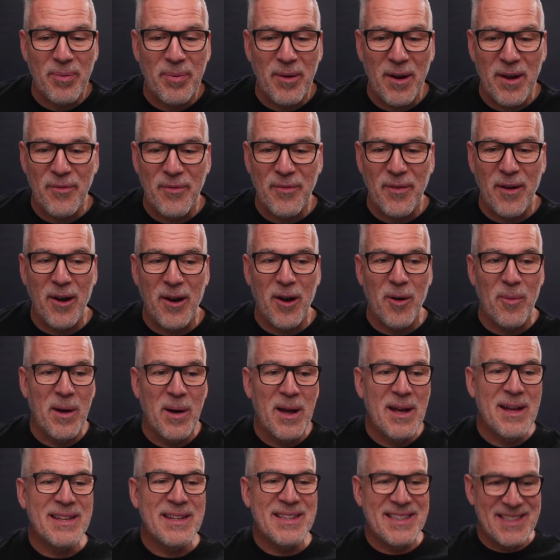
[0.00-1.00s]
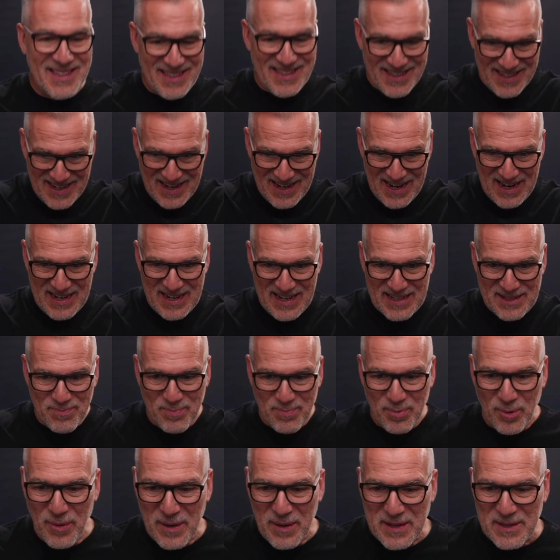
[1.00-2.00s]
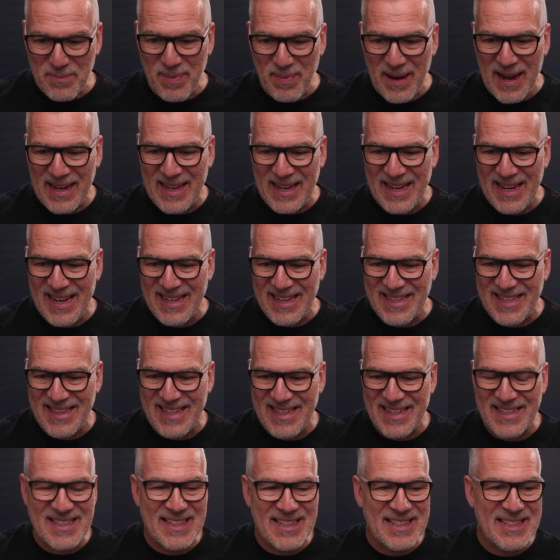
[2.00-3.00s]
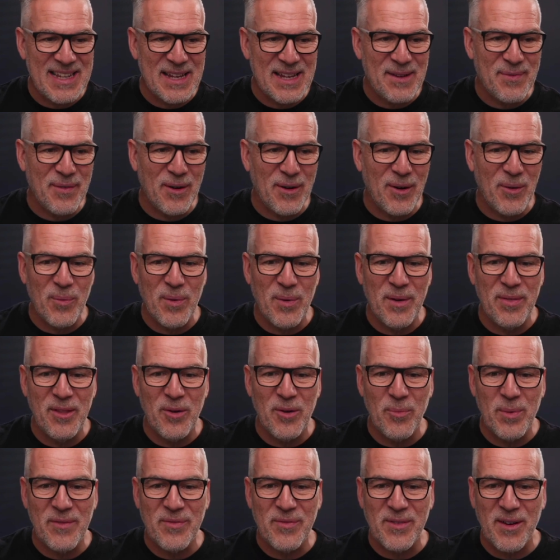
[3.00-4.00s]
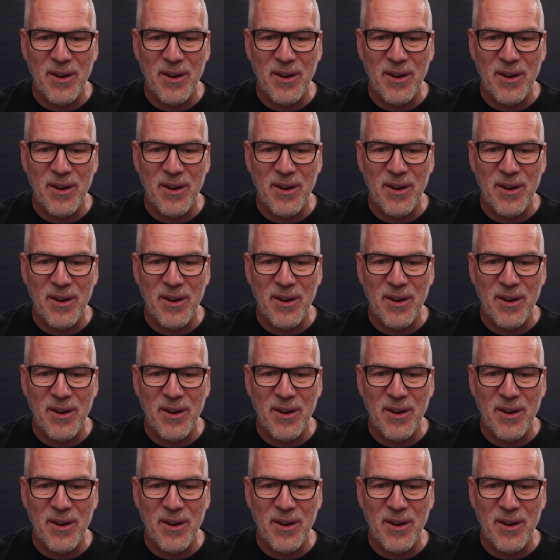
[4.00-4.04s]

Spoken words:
profile, and it's brought us back here to this default one that we've